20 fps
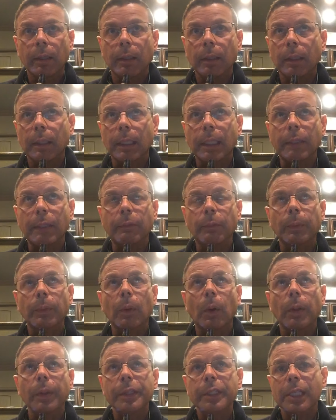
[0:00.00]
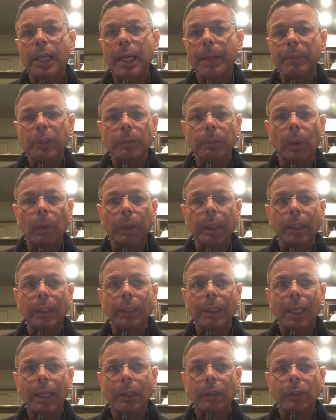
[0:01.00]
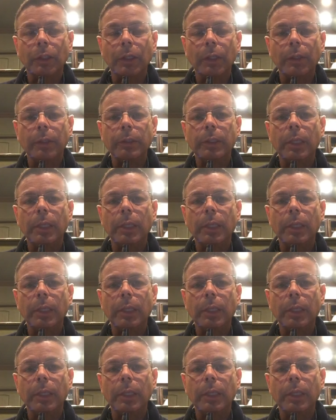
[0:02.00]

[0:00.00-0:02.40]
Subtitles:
even with all this time smoking Tangiers,